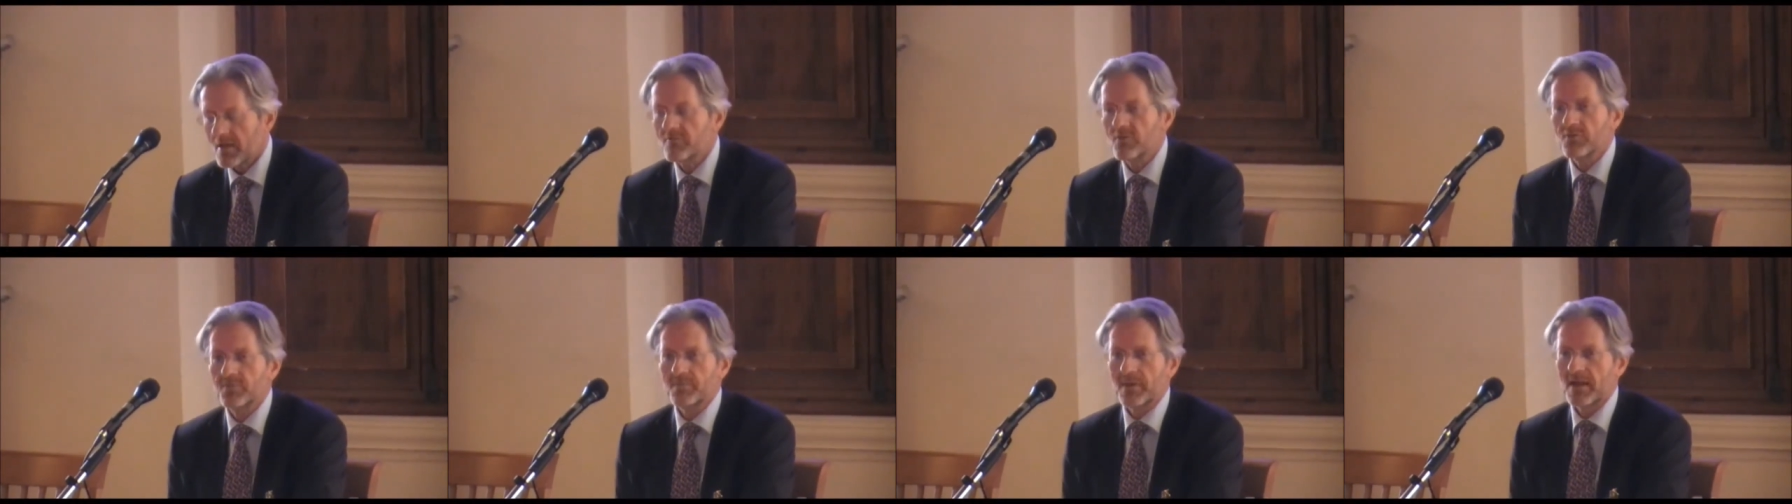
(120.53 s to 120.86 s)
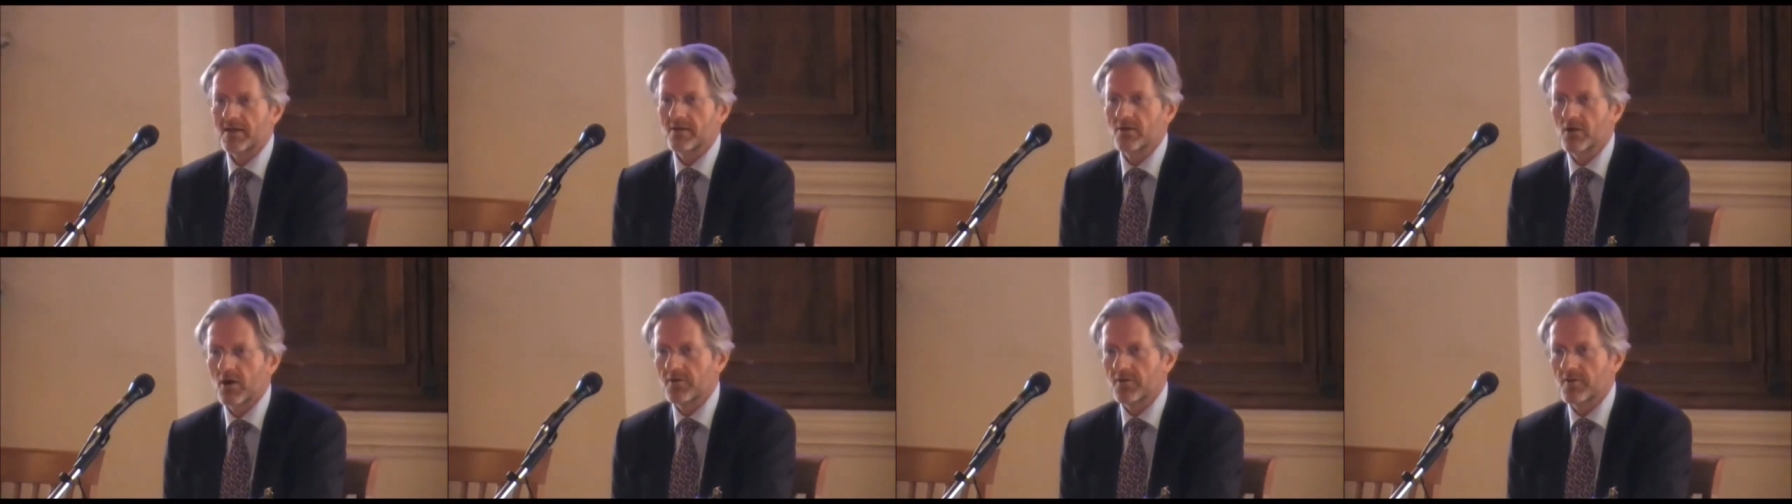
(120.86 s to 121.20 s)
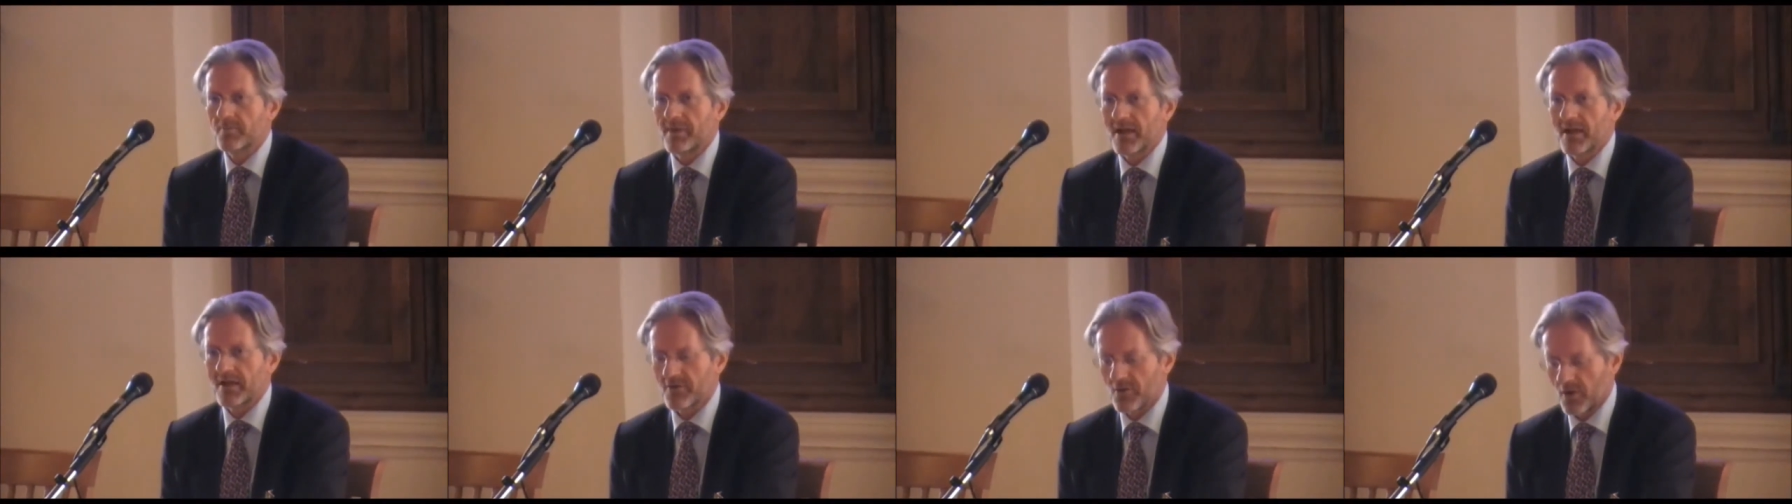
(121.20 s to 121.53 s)
with many
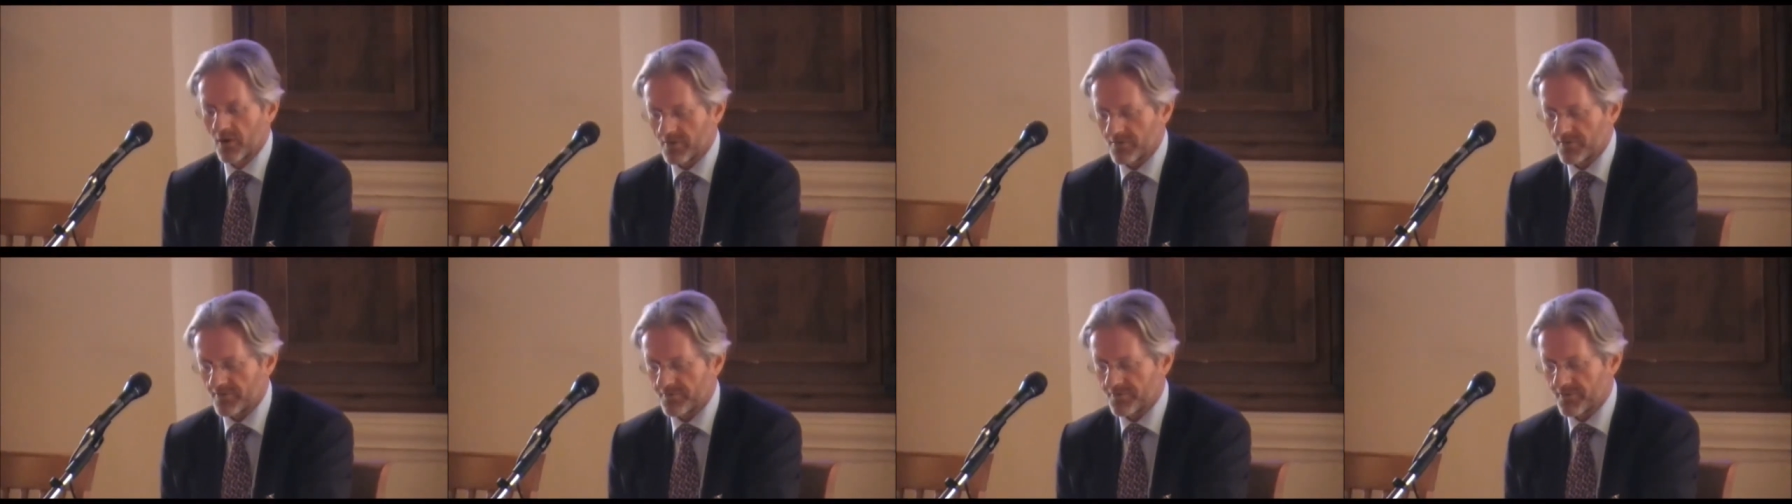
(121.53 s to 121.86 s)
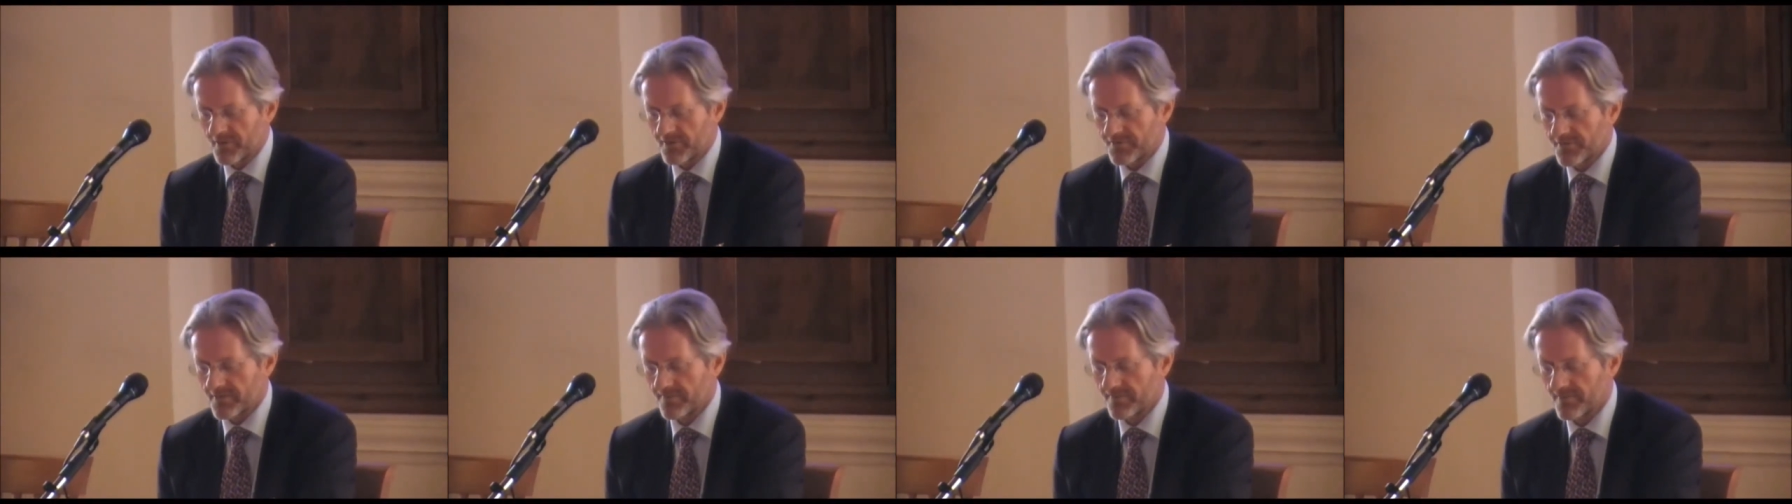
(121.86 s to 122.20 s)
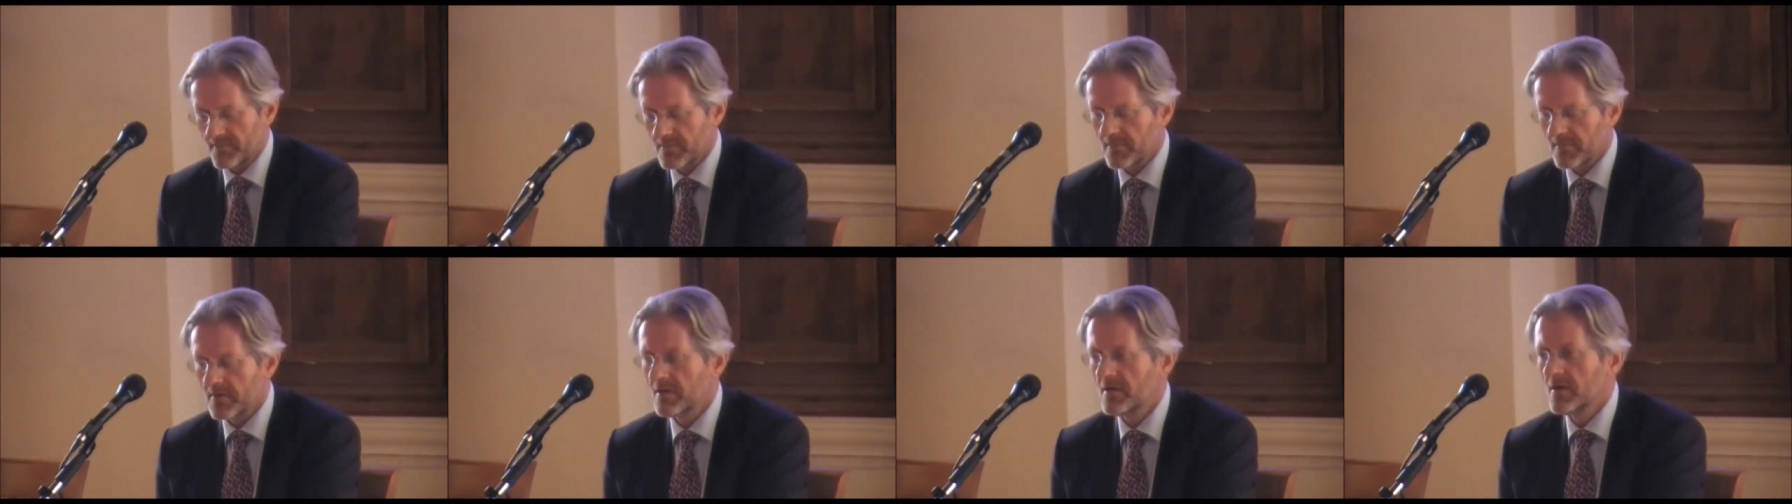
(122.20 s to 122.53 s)
other
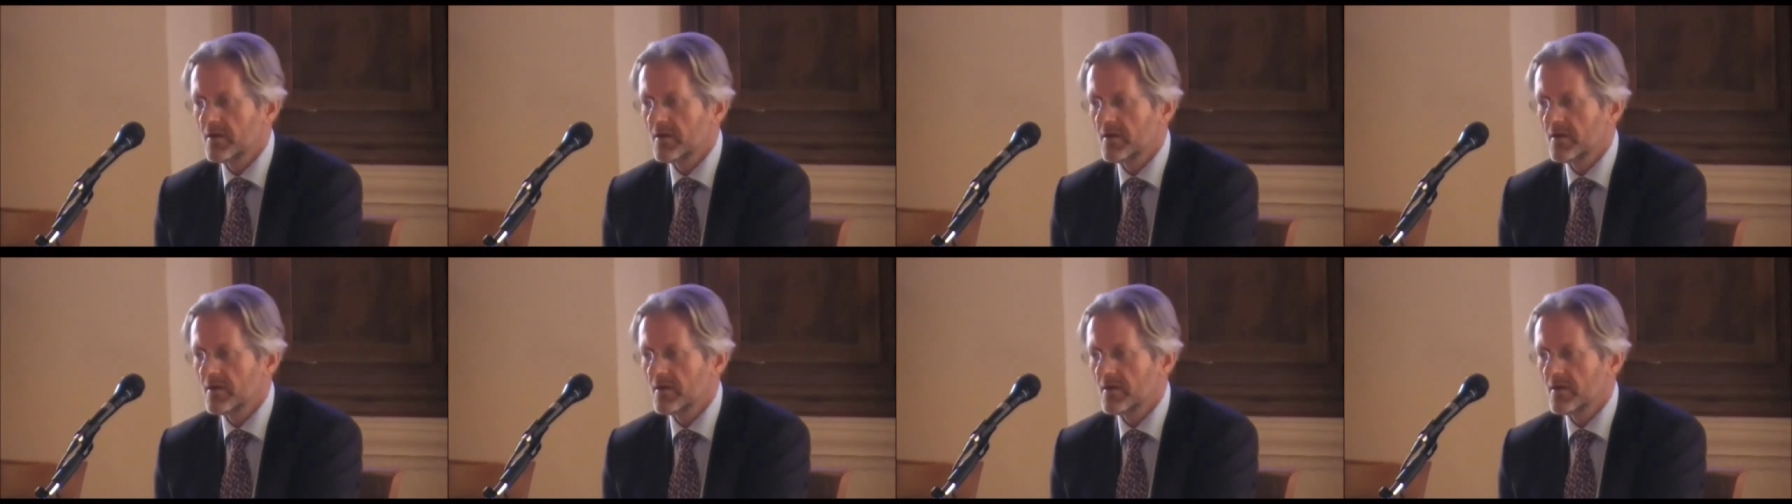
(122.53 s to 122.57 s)
paleographers,